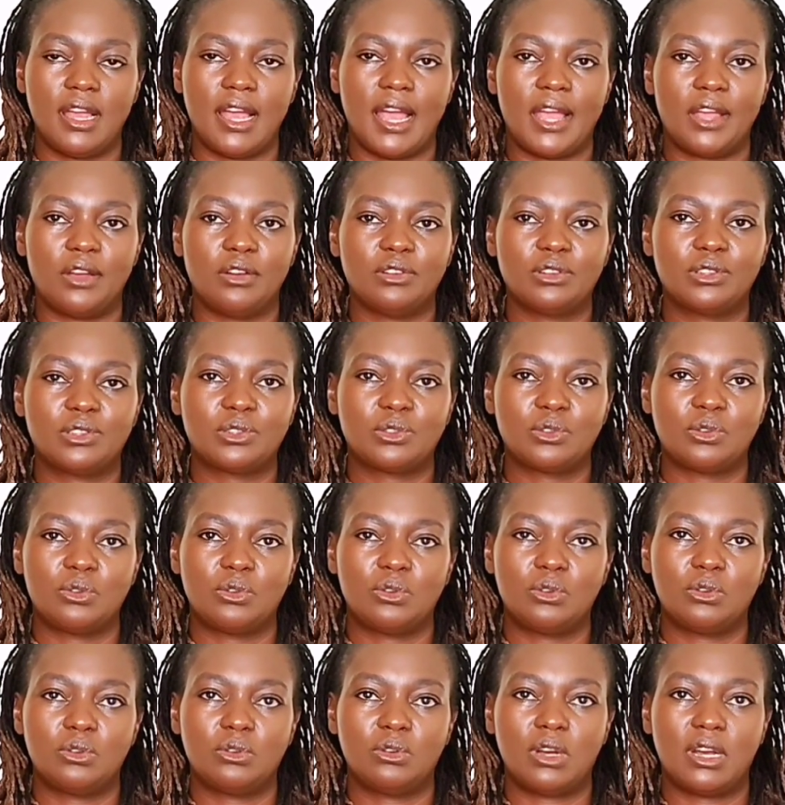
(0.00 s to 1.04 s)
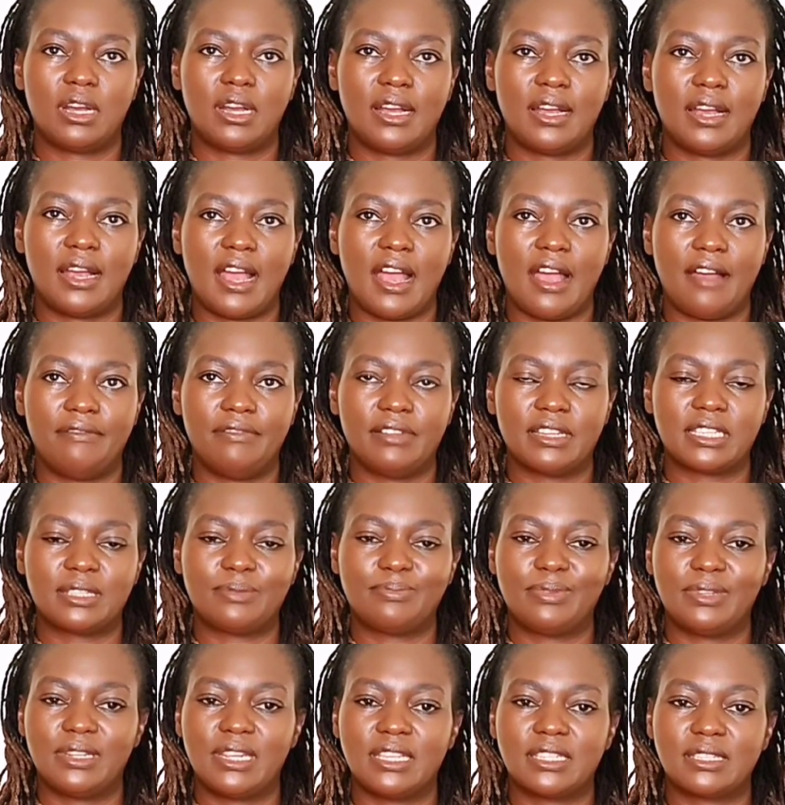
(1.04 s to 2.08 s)
I also have
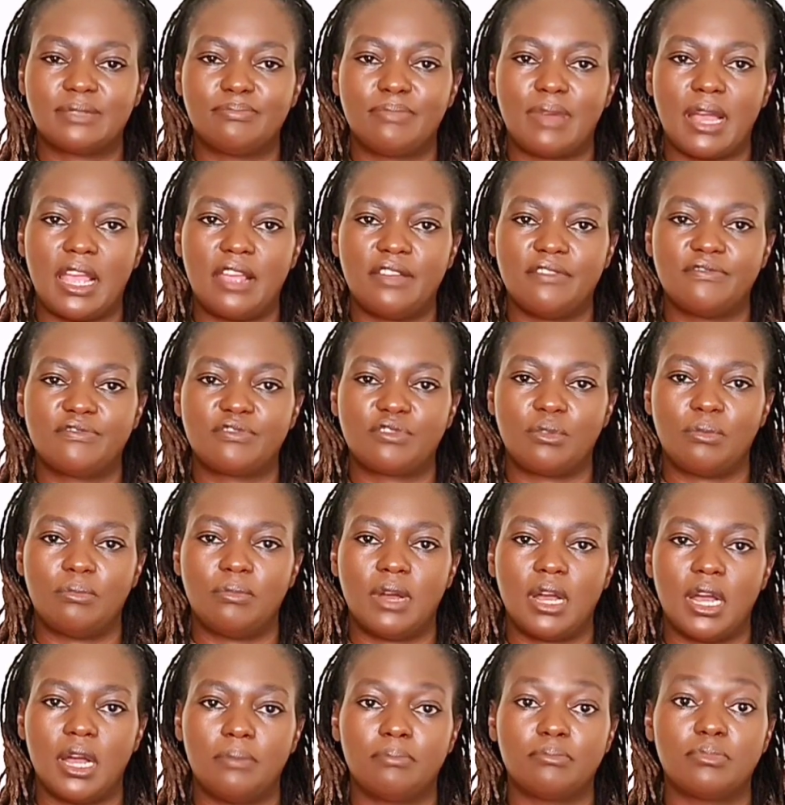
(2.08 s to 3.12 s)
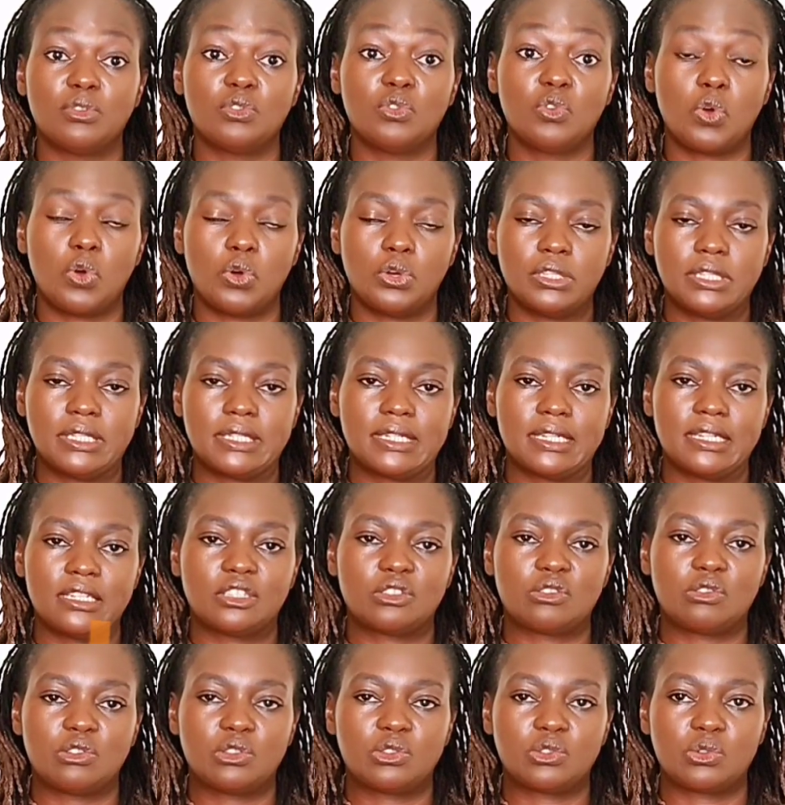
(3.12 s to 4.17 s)
experience buying from Bluehost.
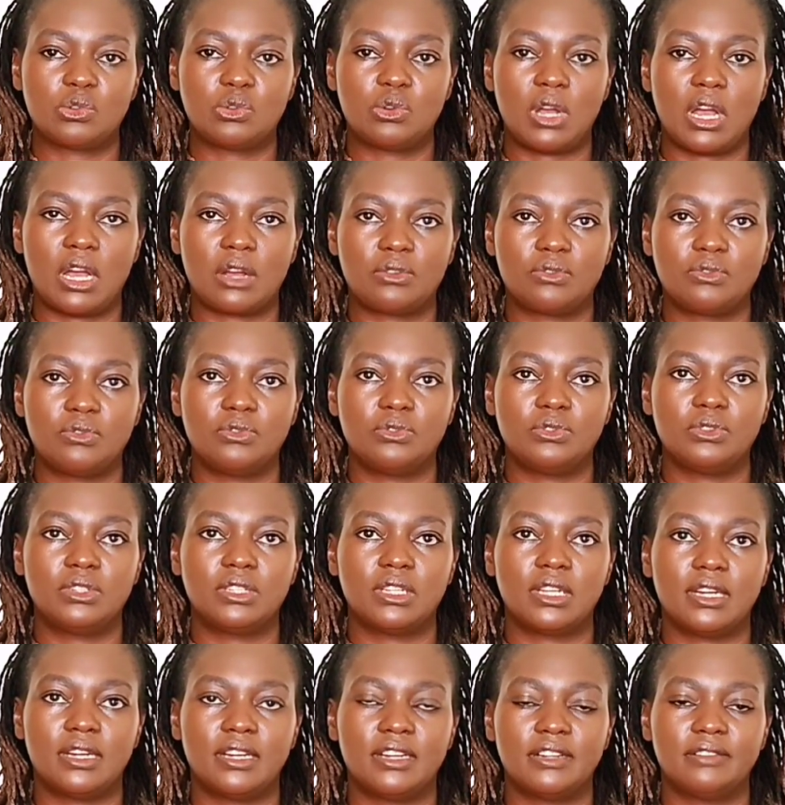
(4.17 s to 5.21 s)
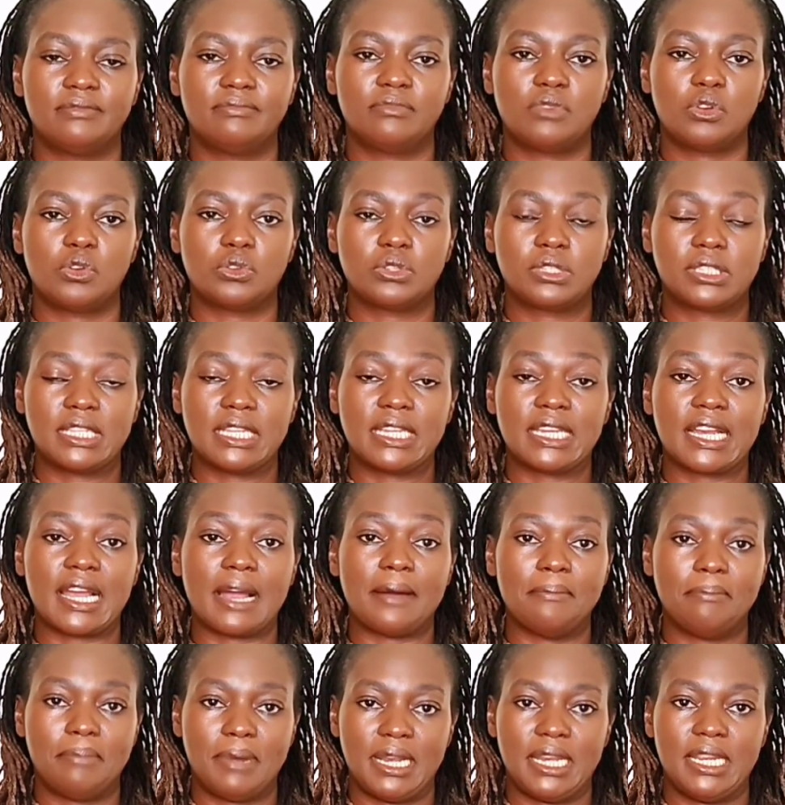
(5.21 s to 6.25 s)
It's also a good hosting
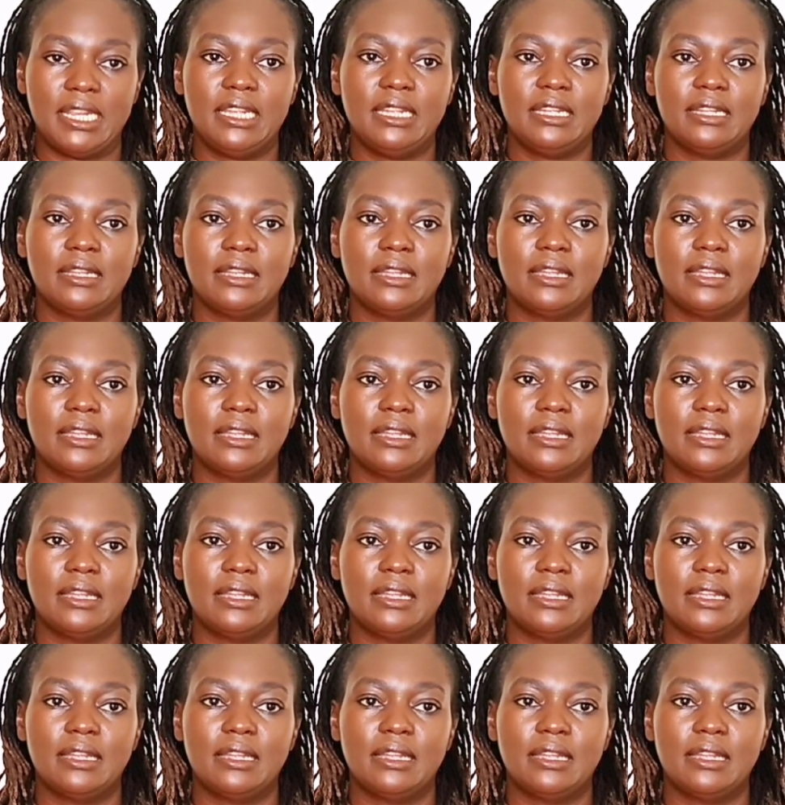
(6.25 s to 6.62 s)
company.